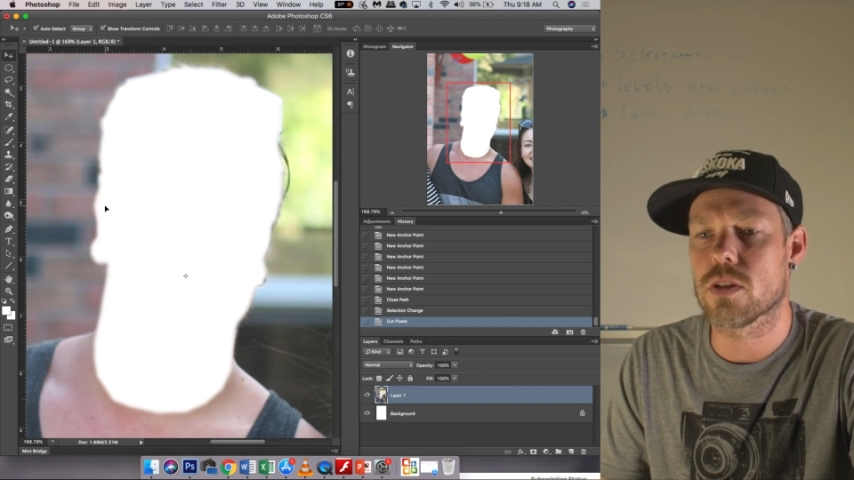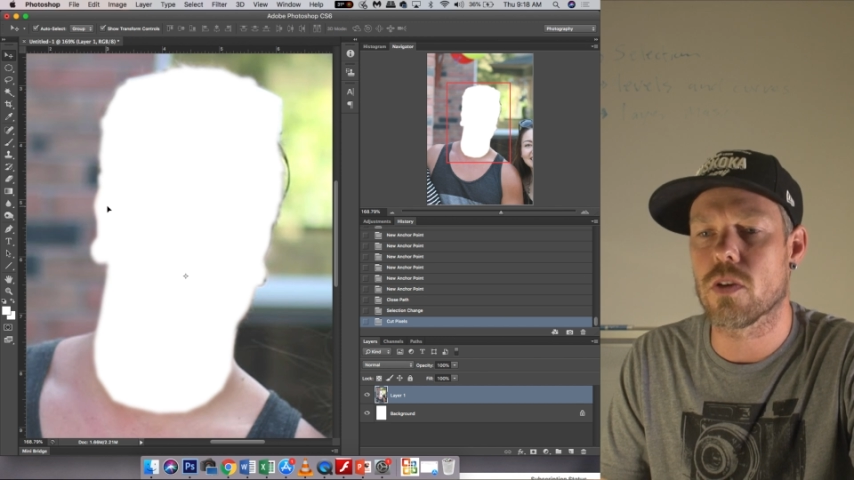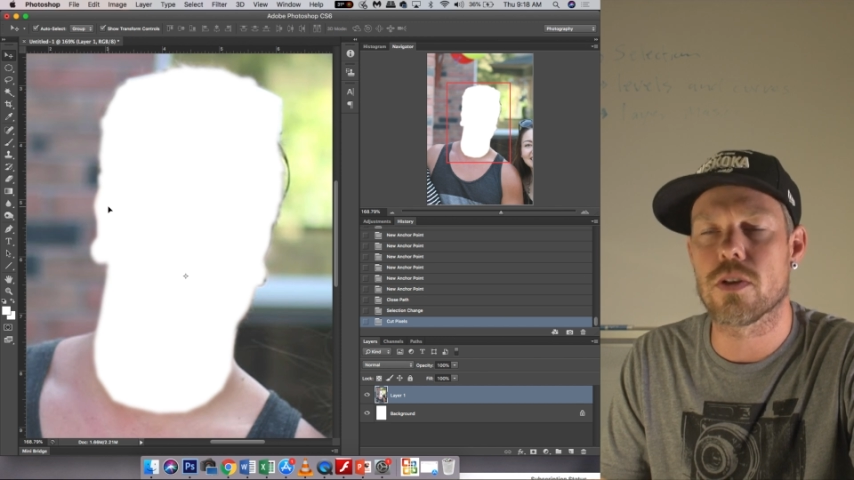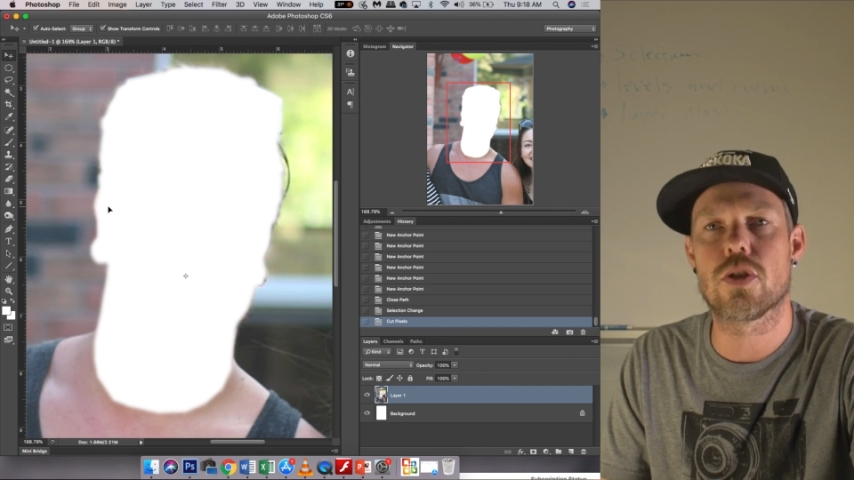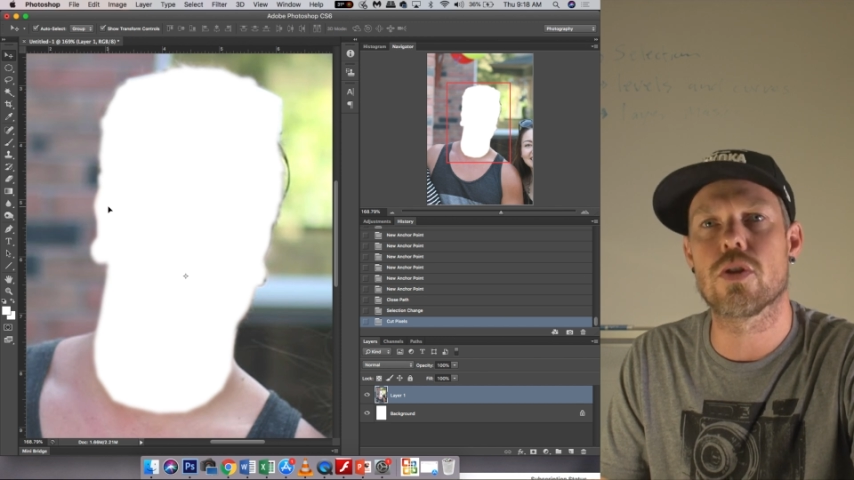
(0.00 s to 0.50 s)

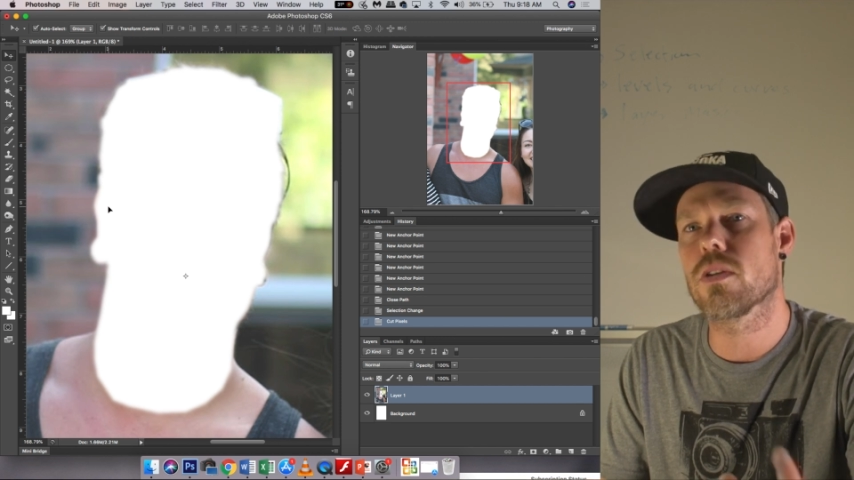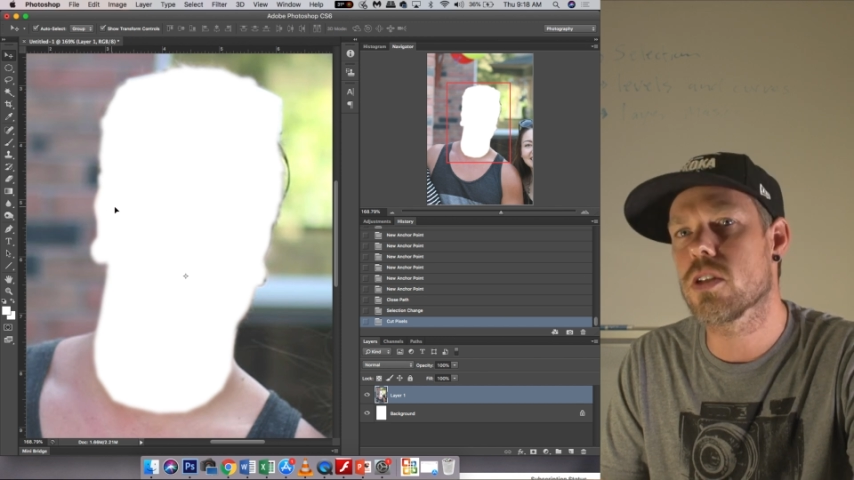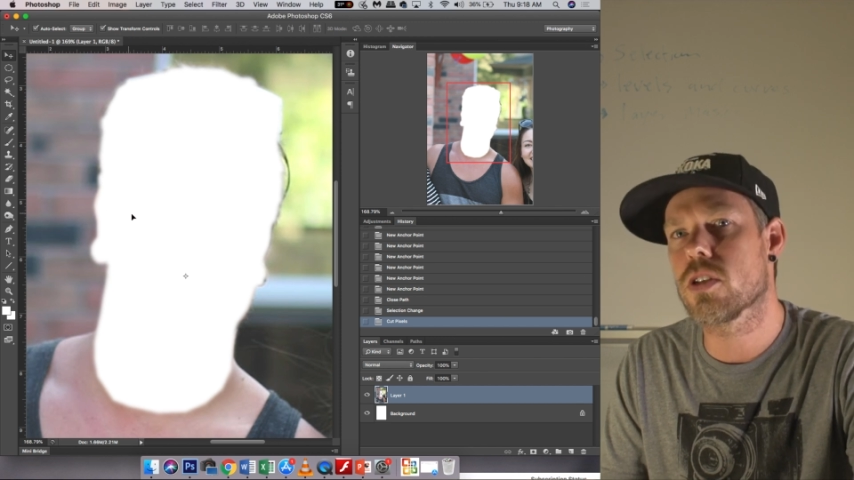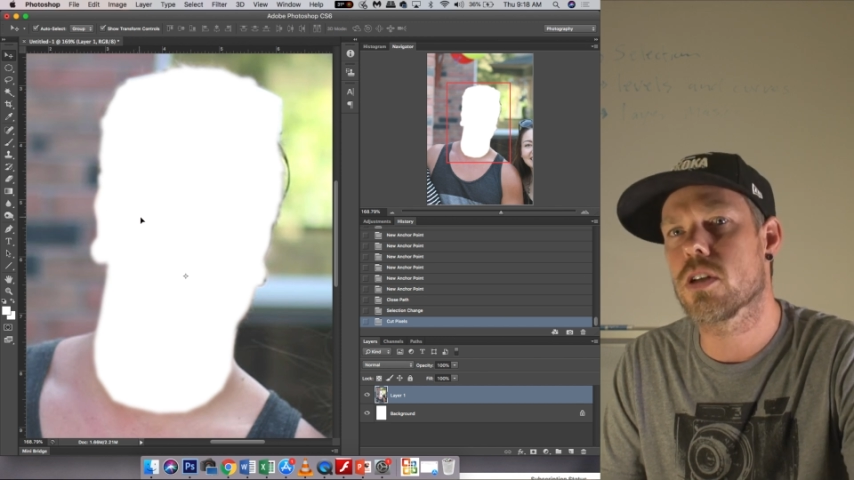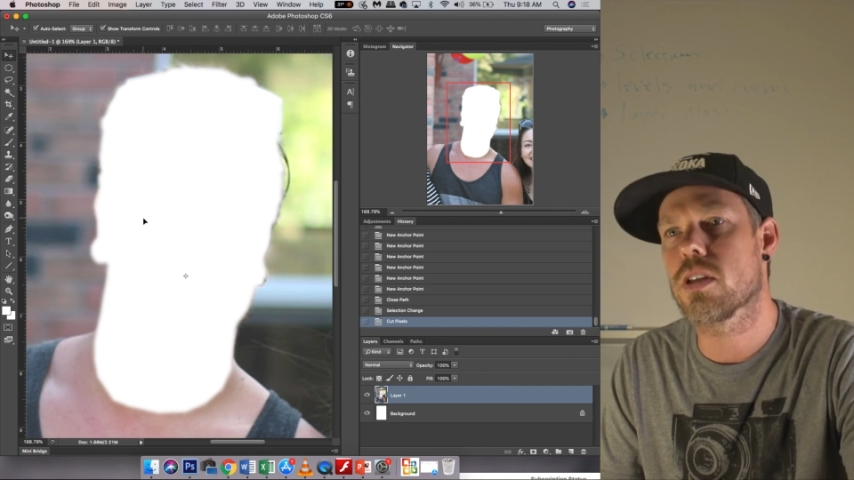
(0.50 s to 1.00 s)
So as soon
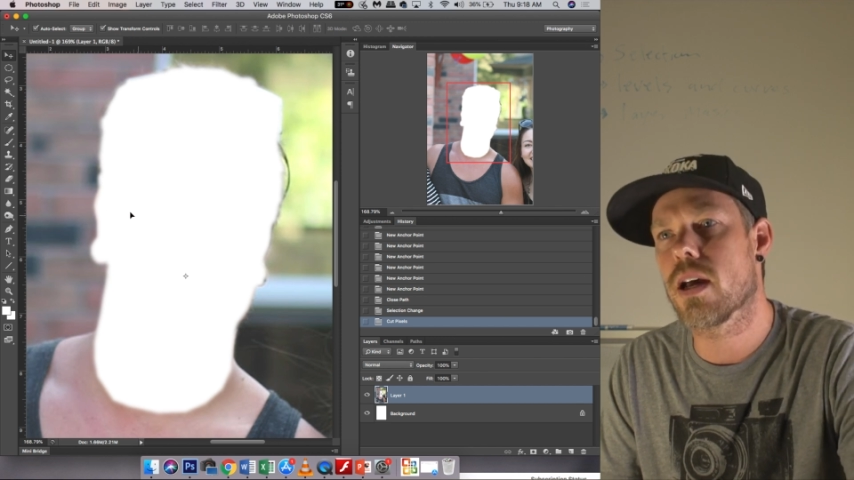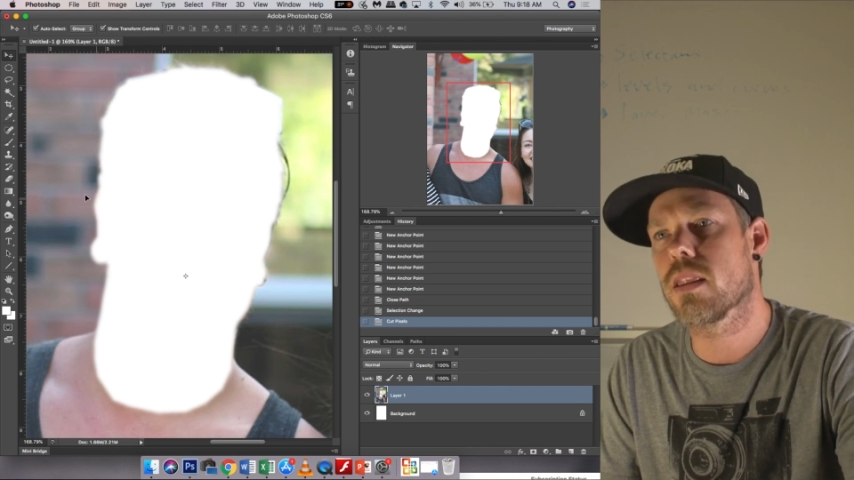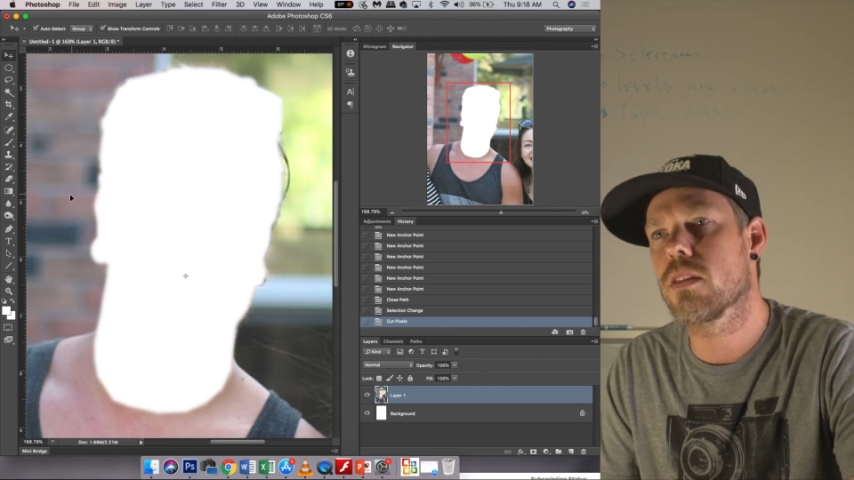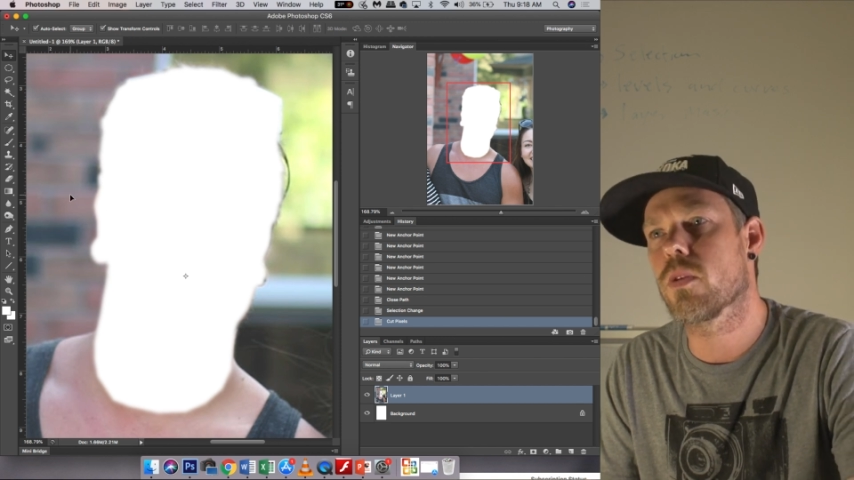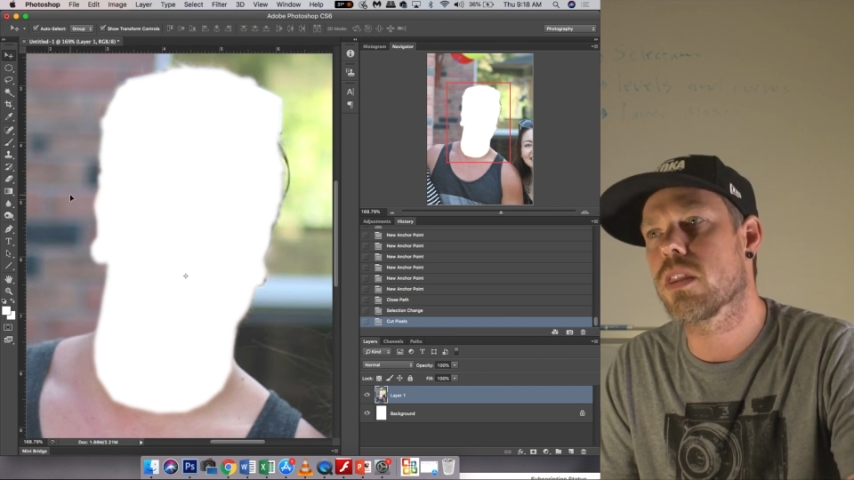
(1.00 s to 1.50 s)
as you're
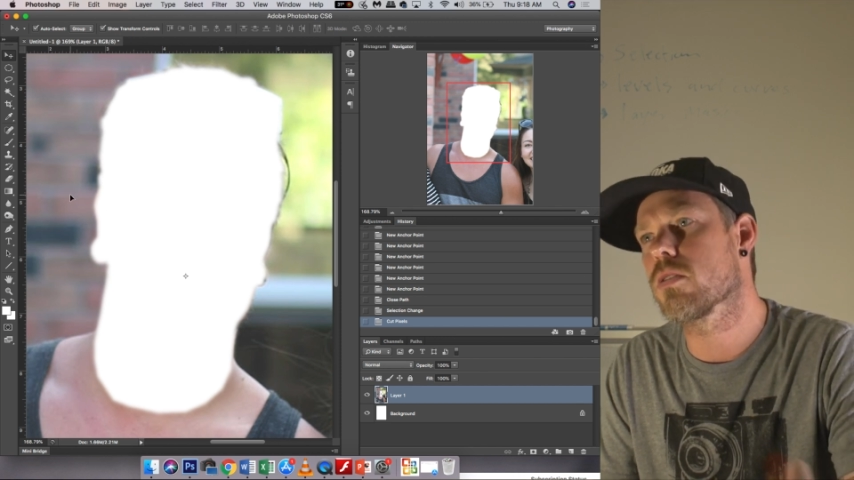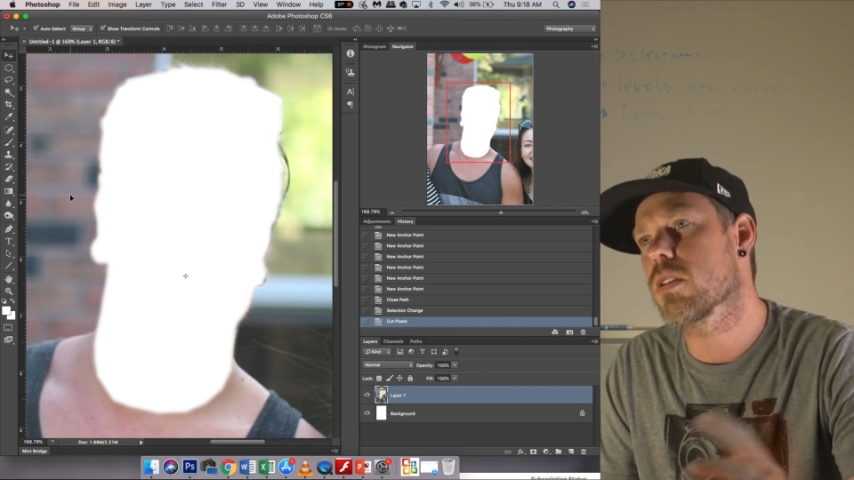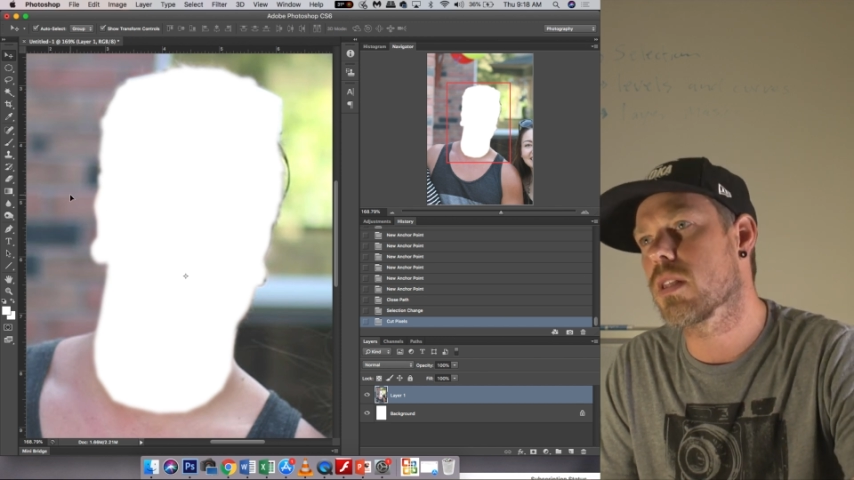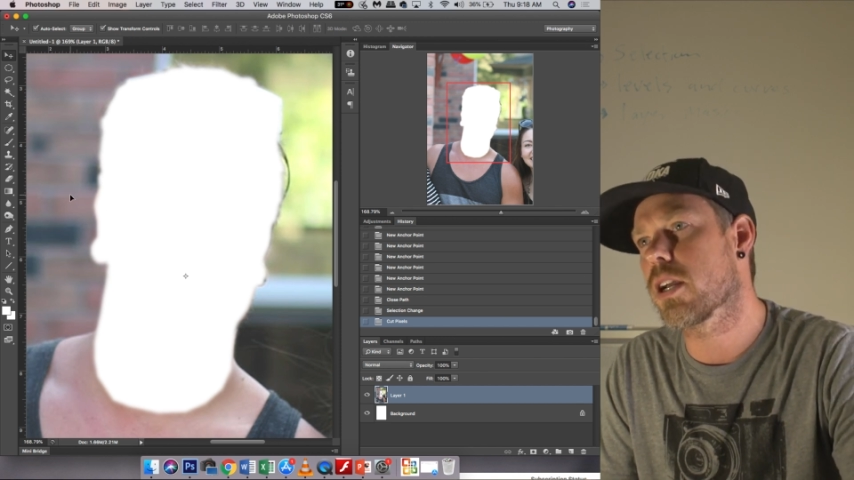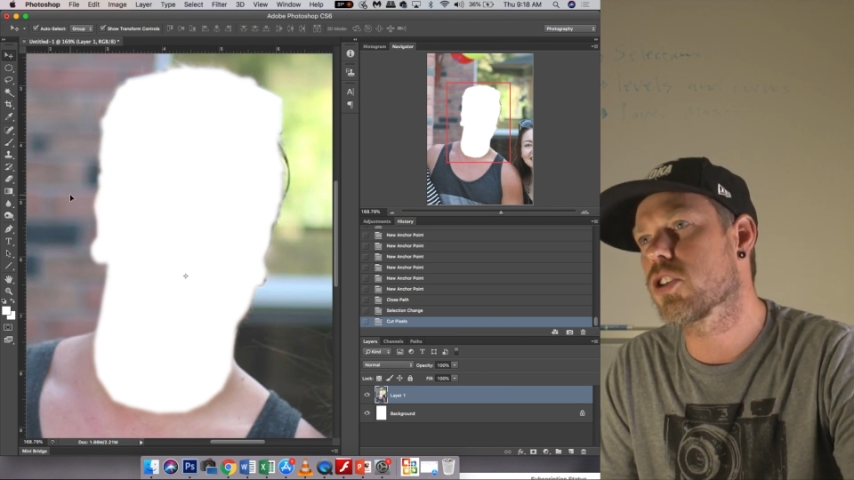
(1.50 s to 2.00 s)
done with your
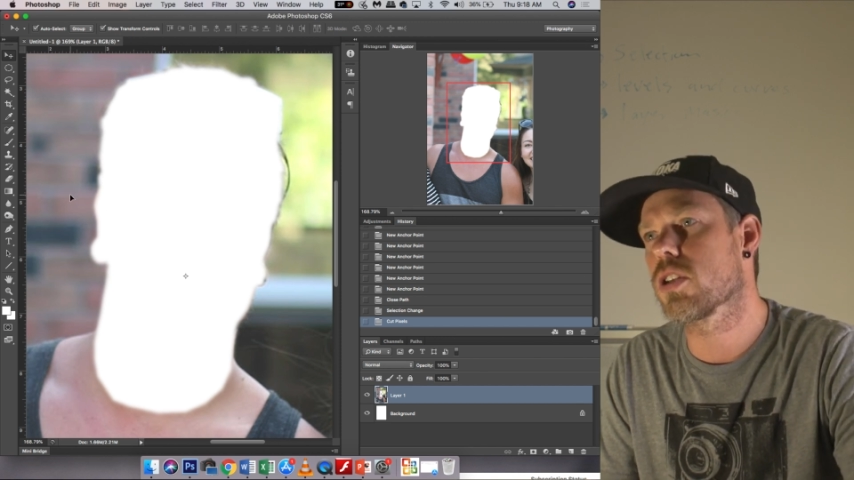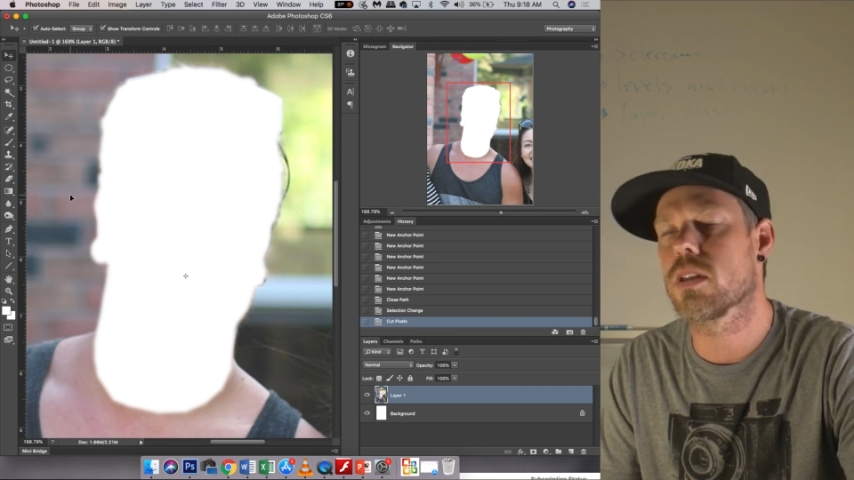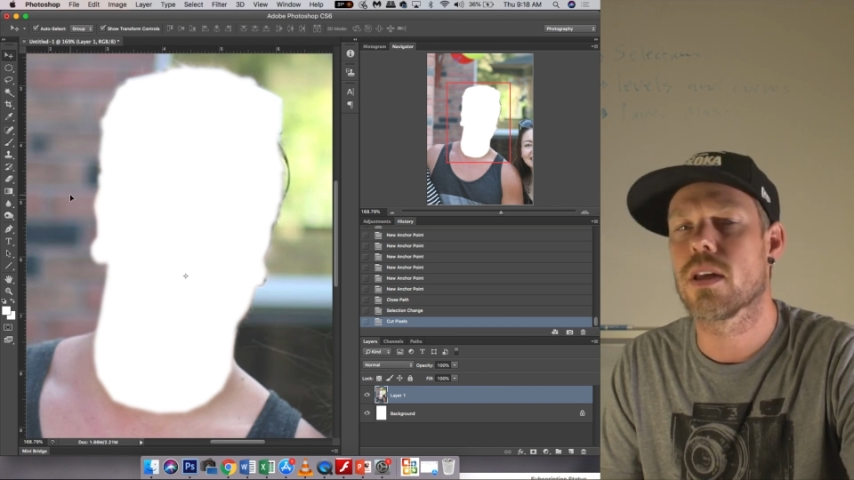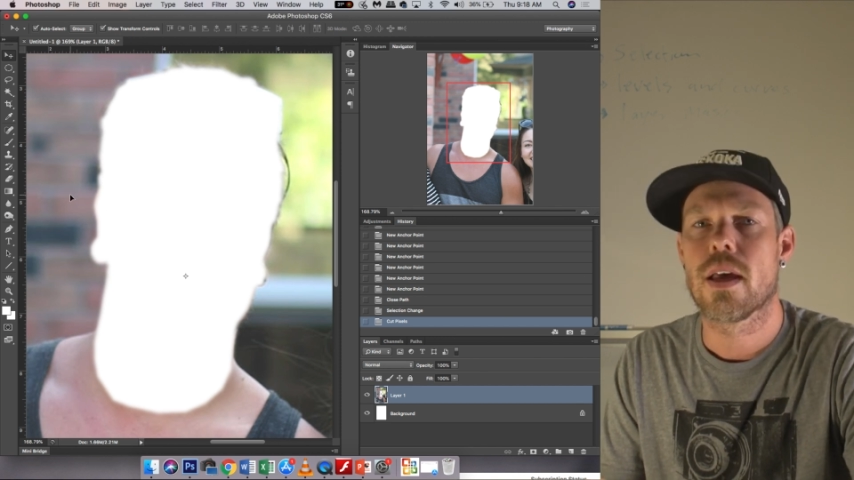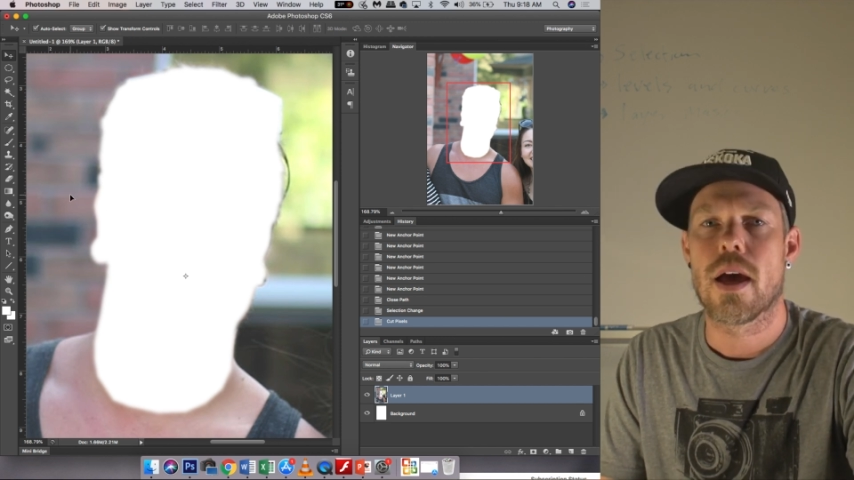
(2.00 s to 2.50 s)
selection,